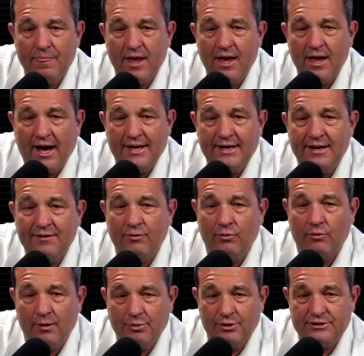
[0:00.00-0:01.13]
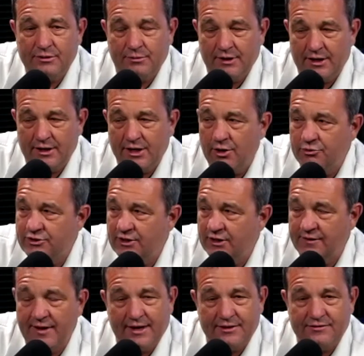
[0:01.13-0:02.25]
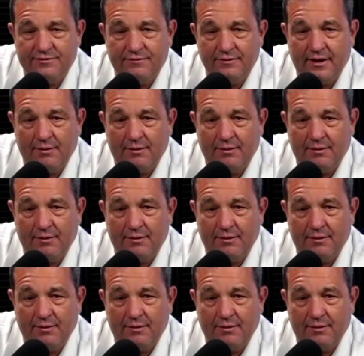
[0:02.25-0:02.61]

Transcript: I never want to put someone into coaching that